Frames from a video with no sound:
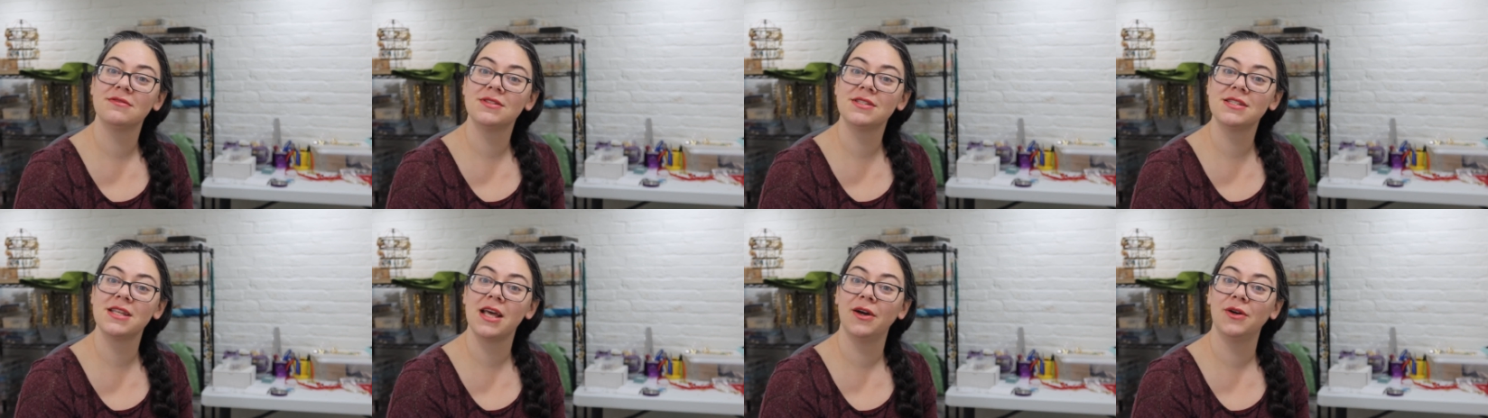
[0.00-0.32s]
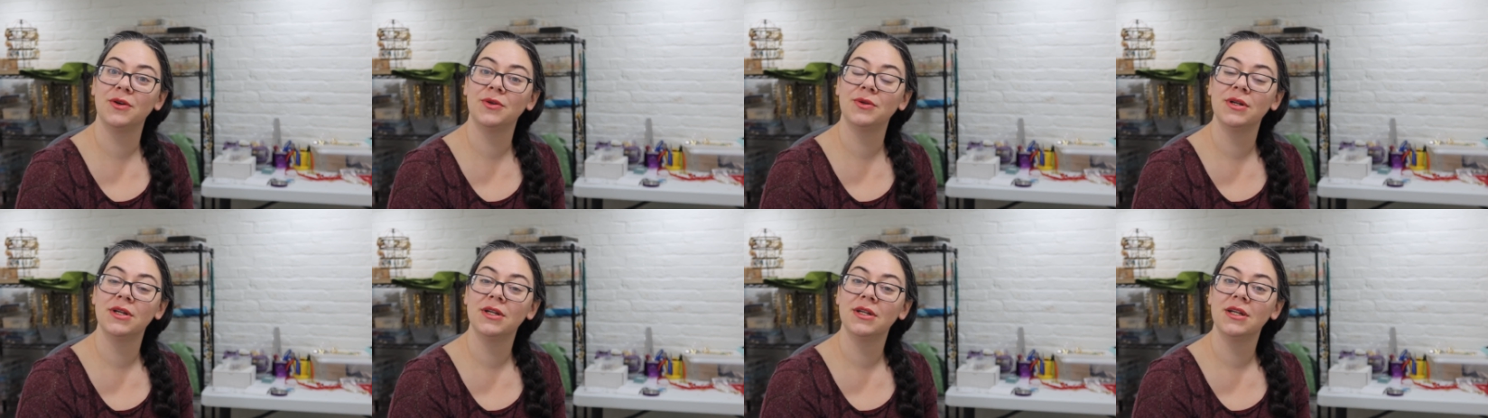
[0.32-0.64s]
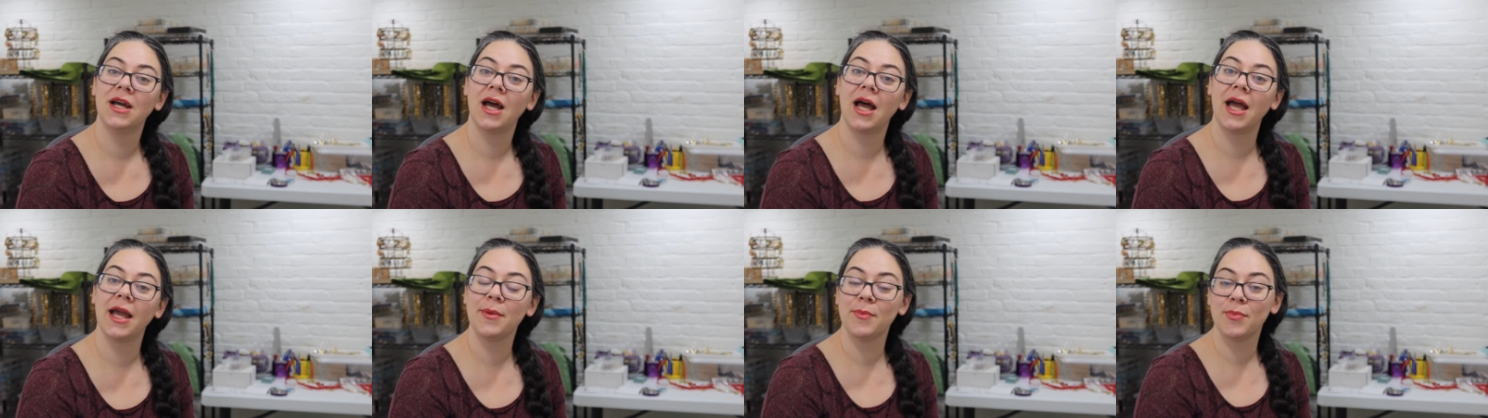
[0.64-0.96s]
So
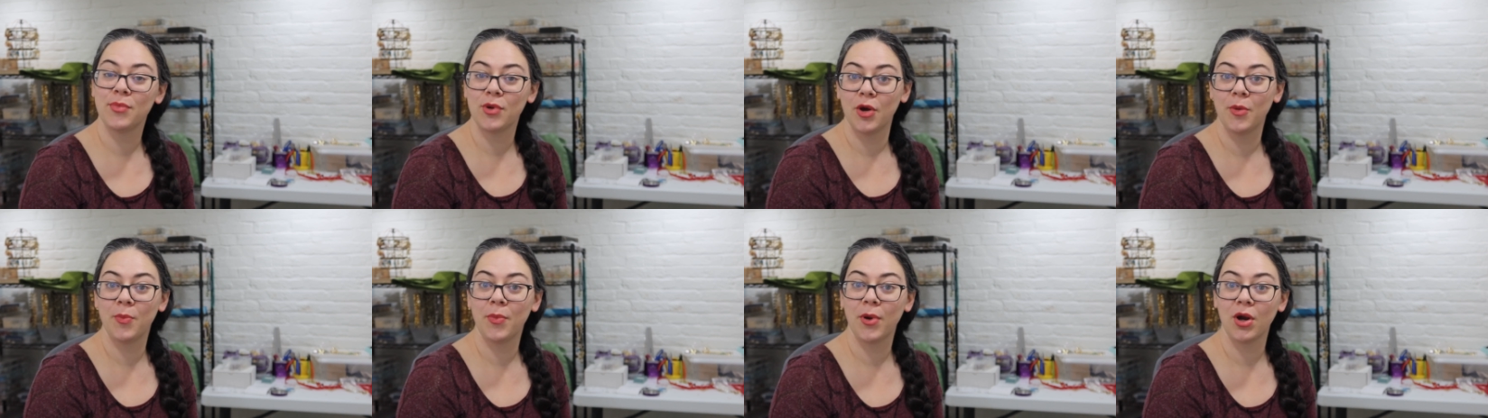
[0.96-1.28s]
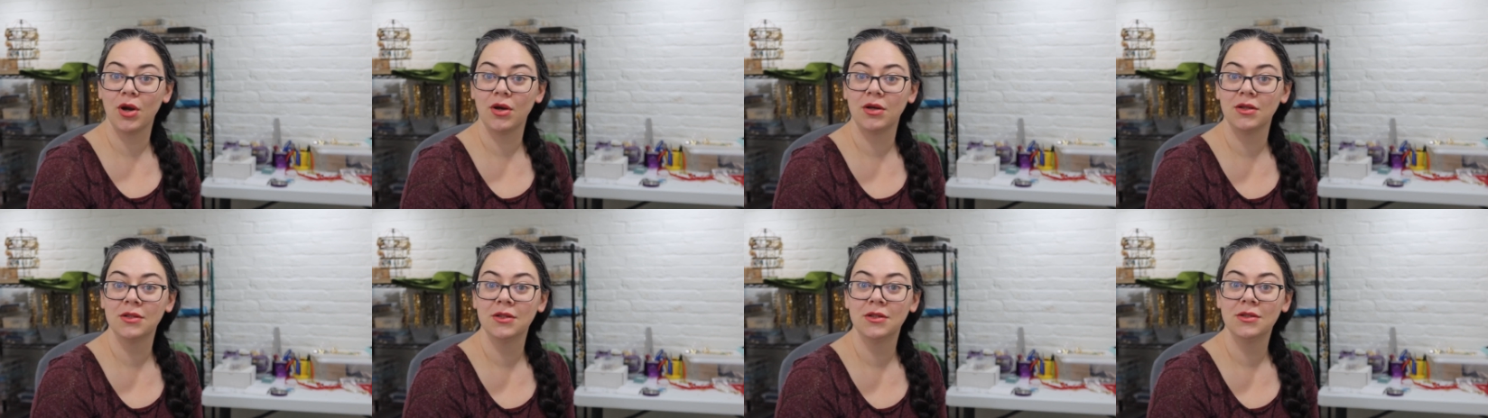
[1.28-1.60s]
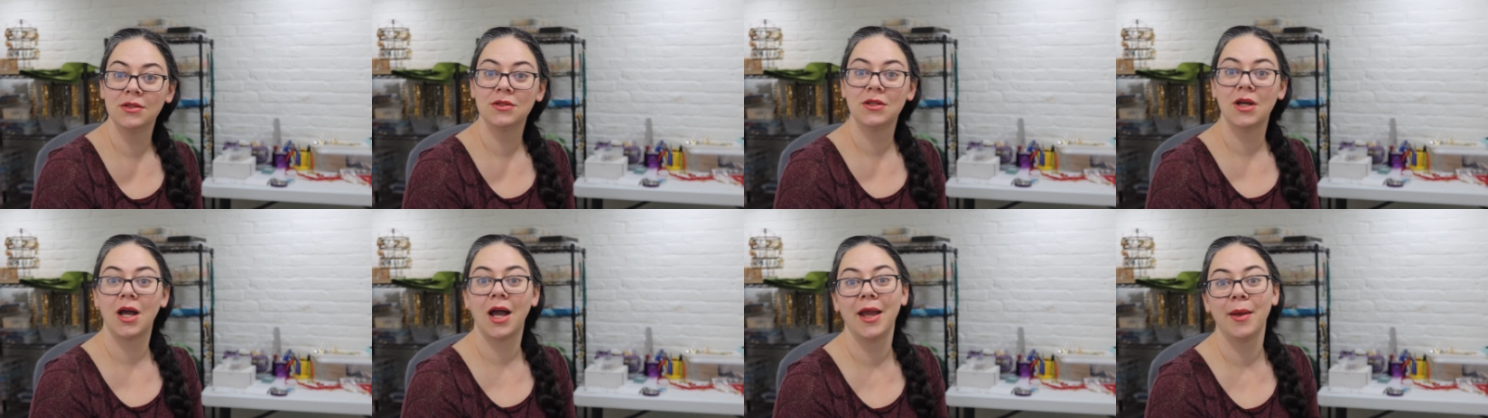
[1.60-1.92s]
I am pro pearl,
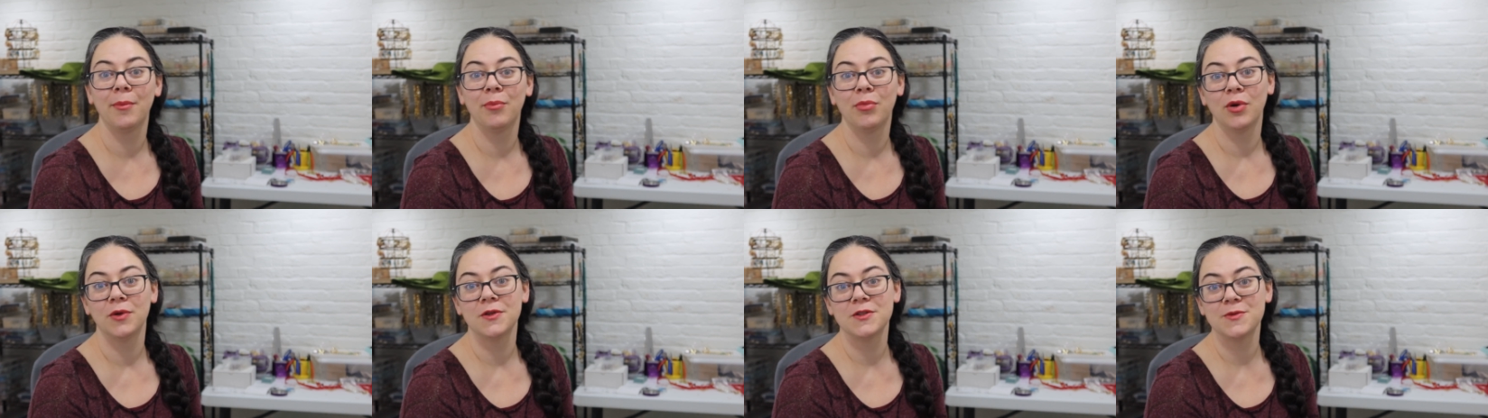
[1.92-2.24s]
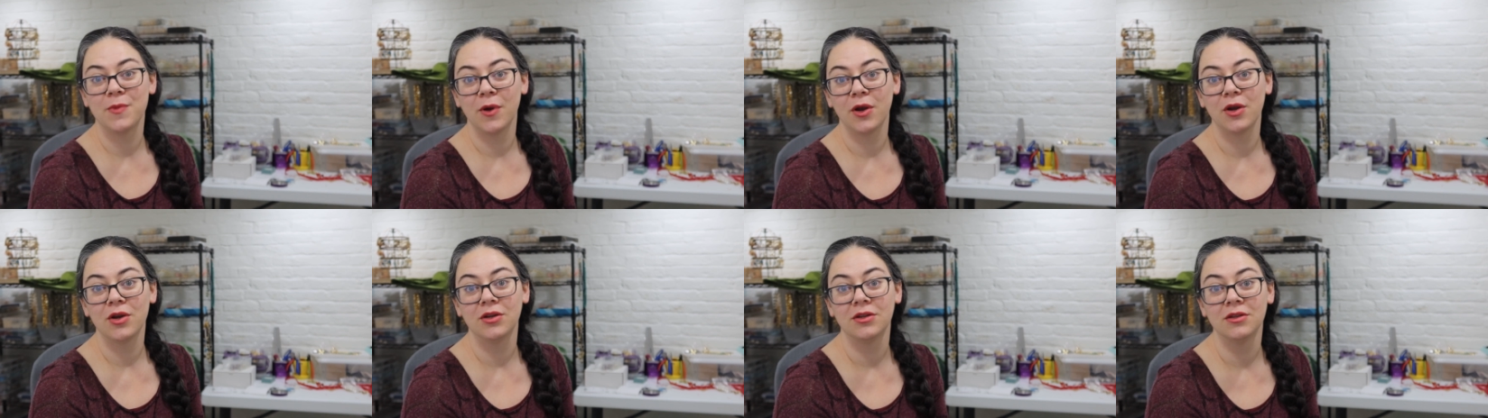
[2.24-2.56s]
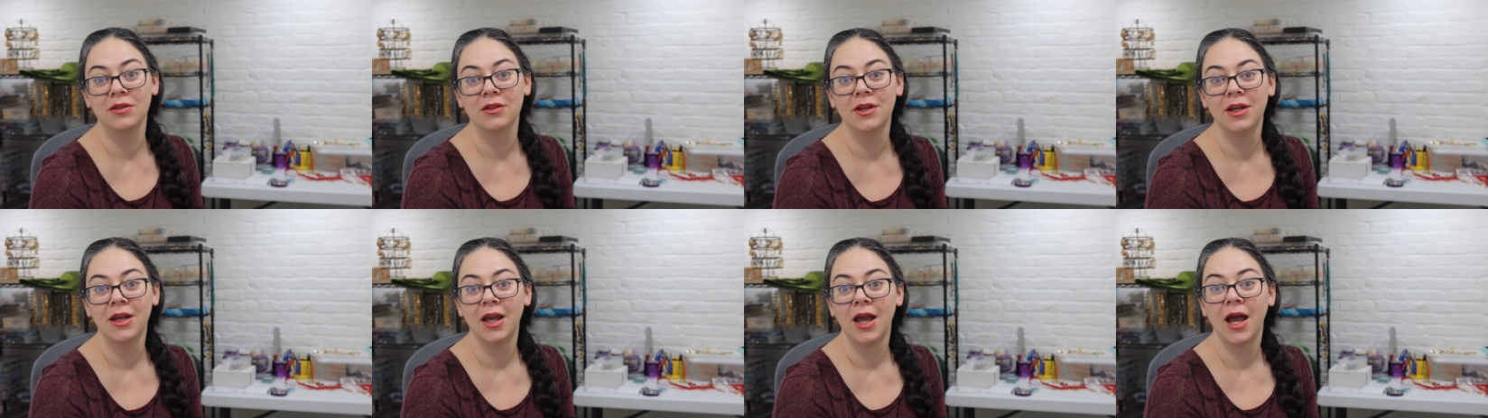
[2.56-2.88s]
I am pro
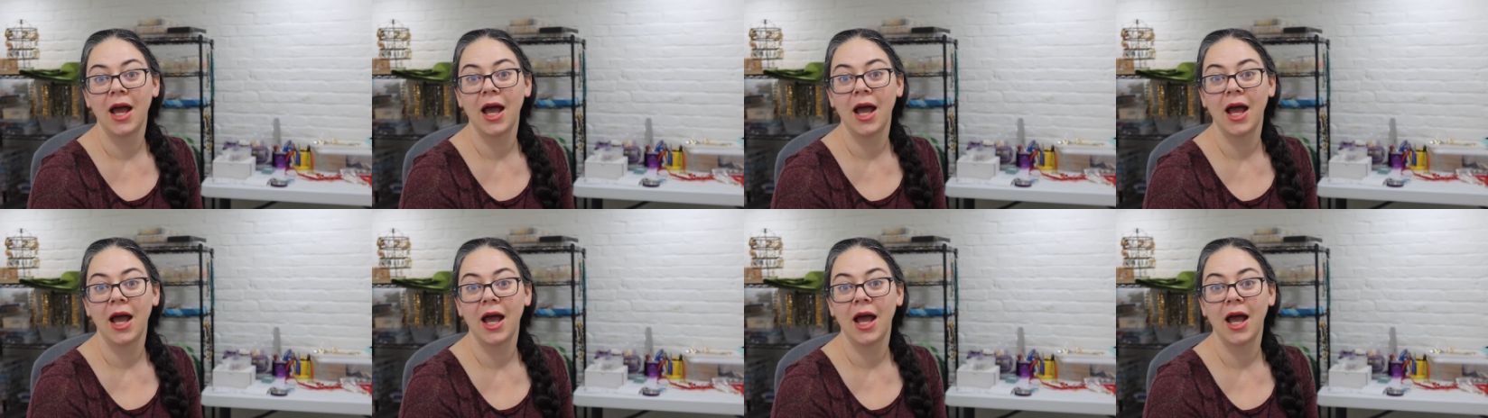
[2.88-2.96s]
sparkle,